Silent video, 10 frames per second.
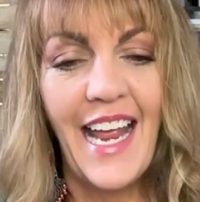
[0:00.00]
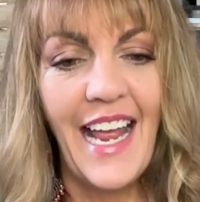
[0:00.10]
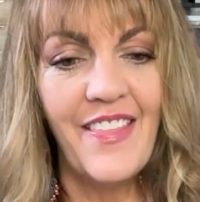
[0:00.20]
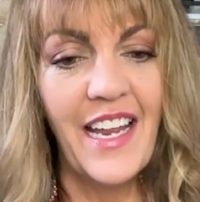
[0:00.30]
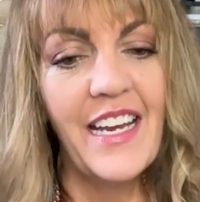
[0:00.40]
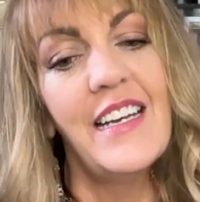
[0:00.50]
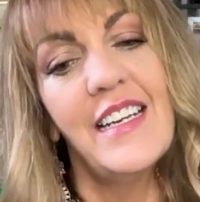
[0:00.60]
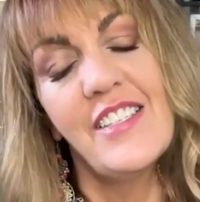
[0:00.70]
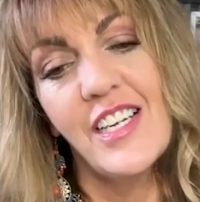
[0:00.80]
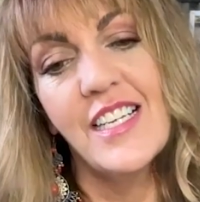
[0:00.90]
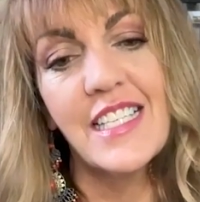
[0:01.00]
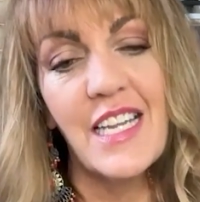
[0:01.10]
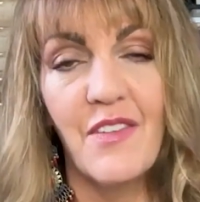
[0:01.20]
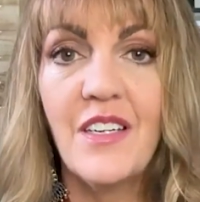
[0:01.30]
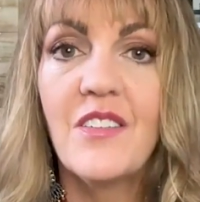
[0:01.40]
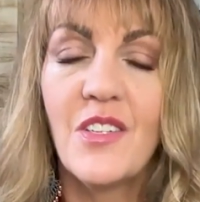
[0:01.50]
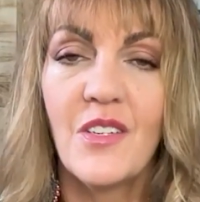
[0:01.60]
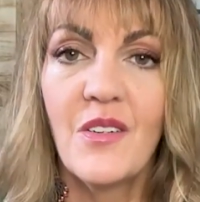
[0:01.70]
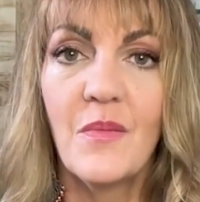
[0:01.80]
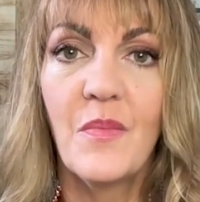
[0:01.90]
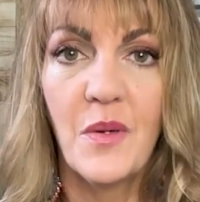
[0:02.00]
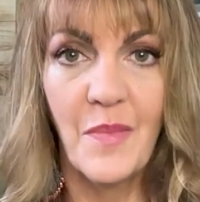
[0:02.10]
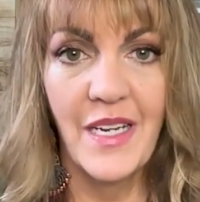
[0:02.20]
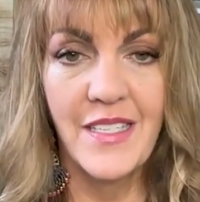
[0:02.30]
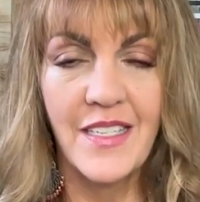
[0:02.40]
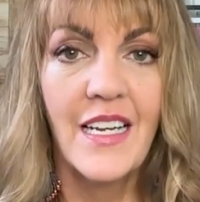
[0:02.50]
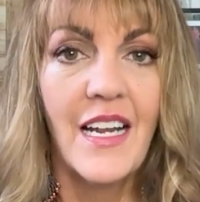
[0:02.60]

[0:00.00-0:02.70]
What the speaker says: And then she's leaving to Budapest.